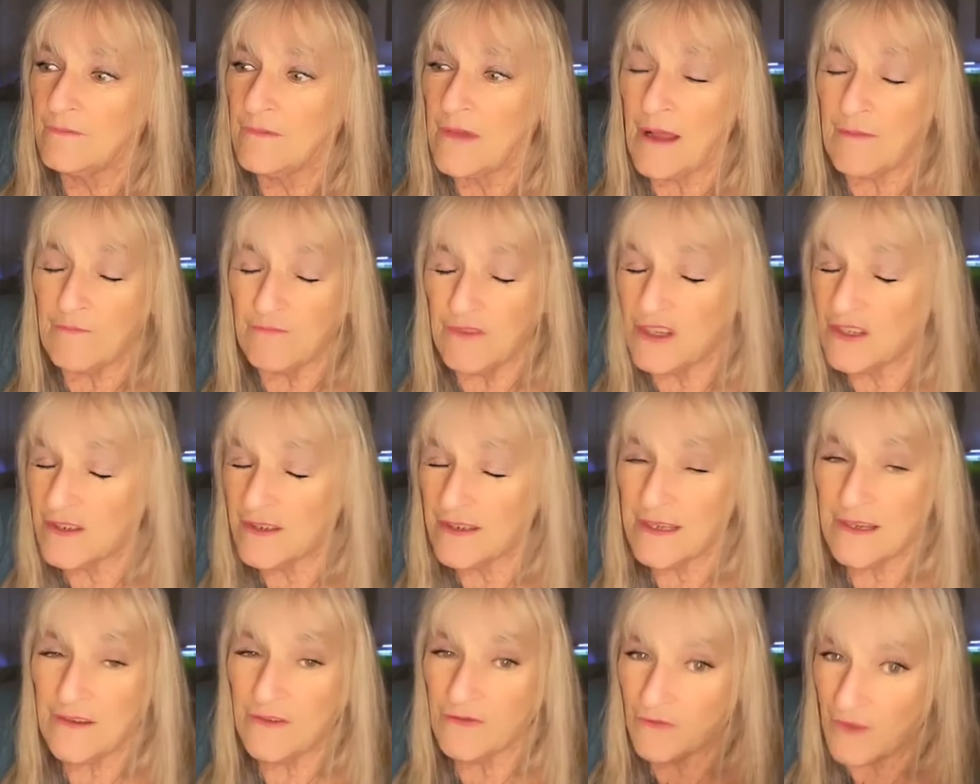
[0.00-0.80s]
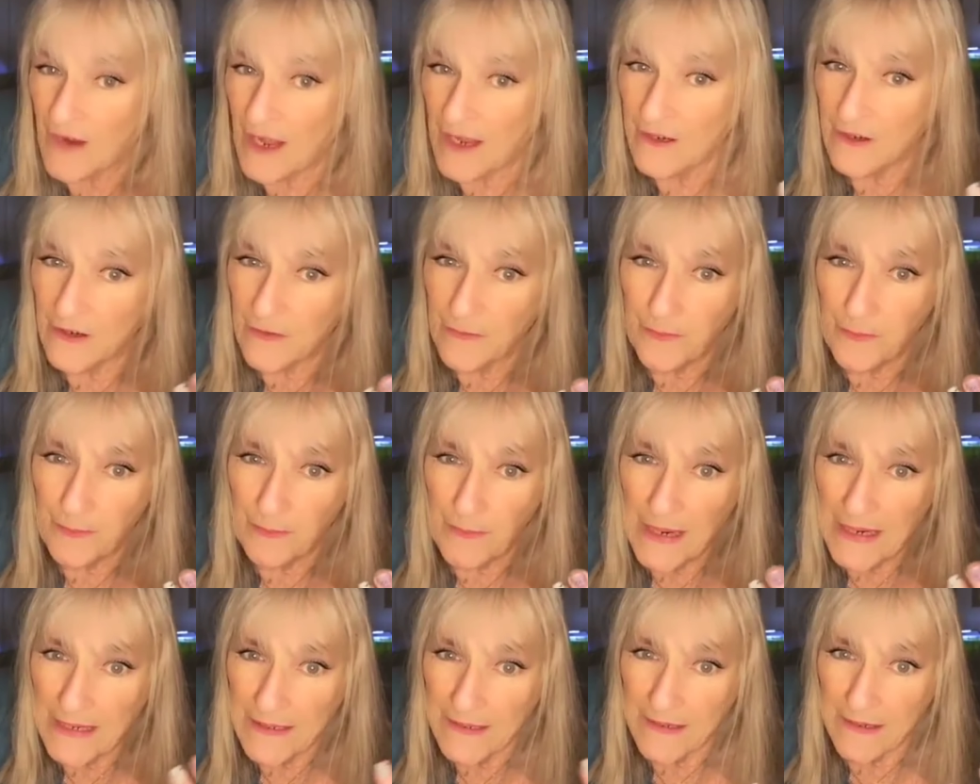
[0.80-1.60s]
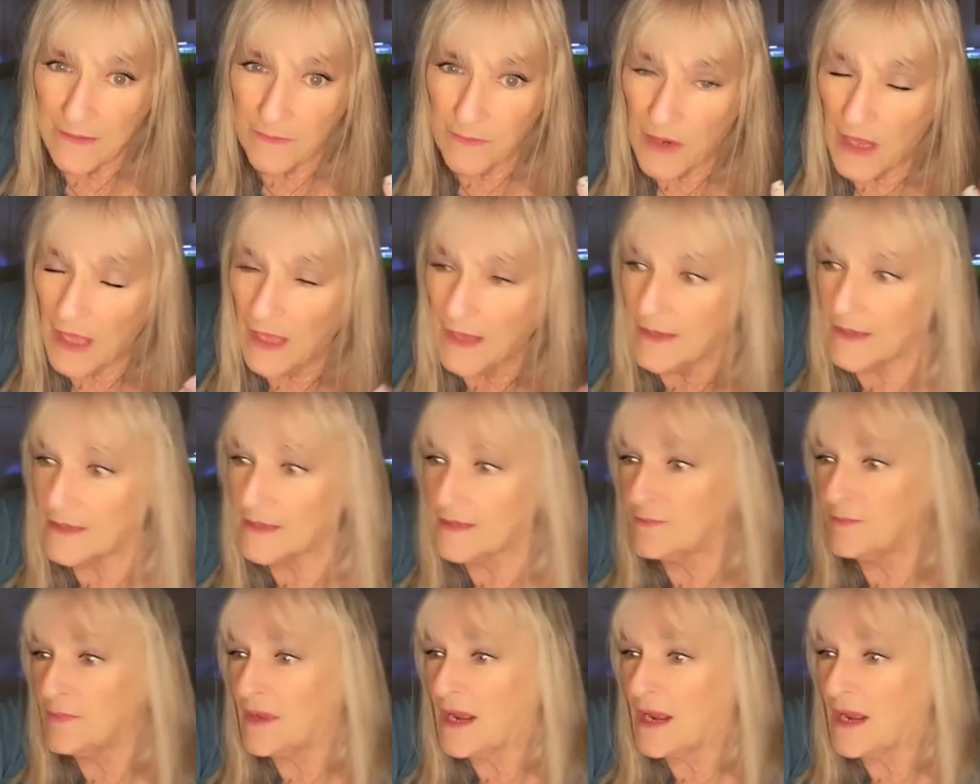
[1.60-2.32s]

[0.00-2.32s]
I'm just in the regular pizza place.